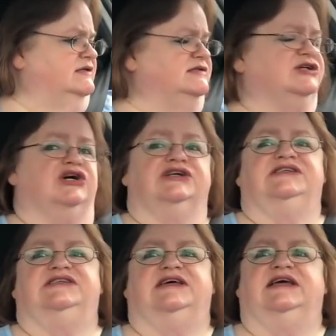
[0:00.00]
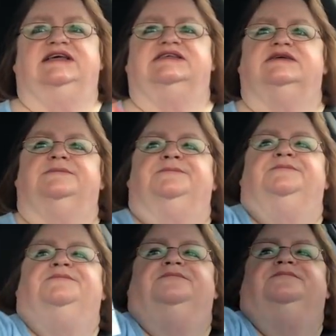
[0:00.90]
this car stinks.
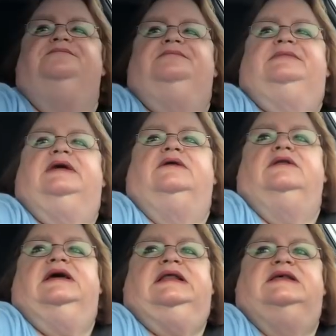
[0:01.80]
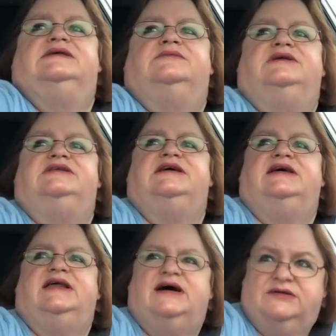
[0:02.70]
I don't like this. I'm gonna
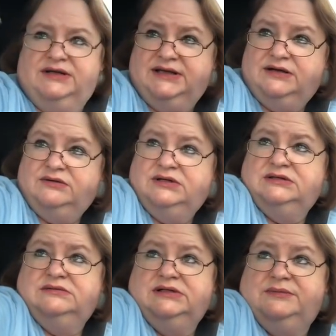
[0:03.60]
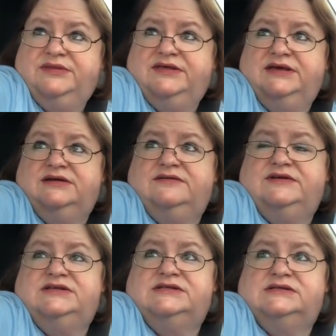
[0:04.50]
take it out now while I'm thinking of
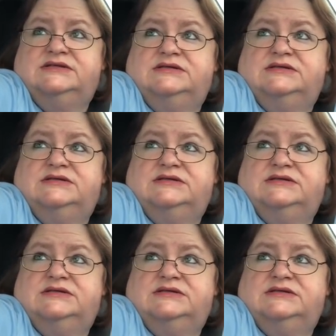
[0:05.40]
it.